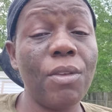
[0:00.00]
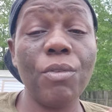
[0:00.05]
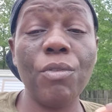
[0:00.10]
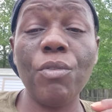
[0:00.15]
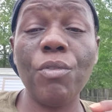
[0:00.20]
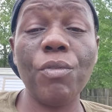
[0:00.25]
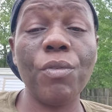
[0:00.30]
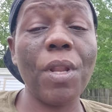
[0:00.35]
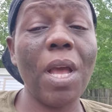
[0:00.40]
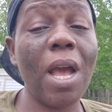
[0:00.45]

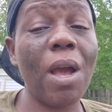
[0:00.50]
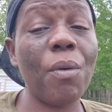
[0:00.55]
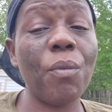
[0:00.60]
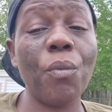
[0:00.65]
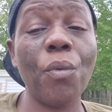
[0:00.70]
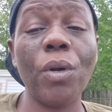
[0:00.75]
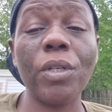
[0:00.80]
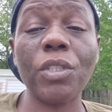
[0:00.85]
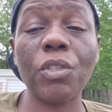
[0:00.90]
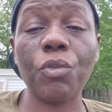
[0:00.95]
You do not
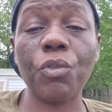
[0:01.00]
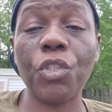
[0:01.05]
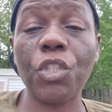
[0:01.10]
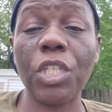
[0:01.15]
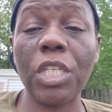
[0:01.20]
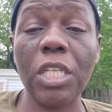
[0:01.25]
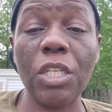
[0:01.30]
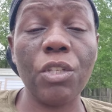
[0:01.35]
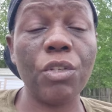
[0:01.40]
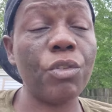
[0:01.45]
want to
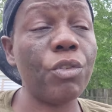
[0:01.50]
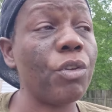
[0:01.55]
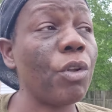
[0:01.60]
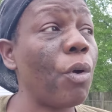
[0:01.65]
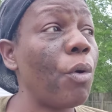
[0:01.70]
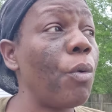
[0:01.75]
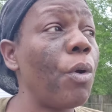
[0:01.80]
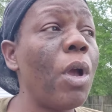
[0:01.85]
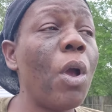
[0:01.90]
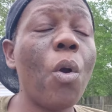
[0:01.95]
cheat. You
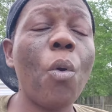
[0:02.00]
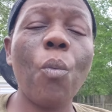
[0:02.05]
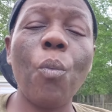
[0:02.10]
don't.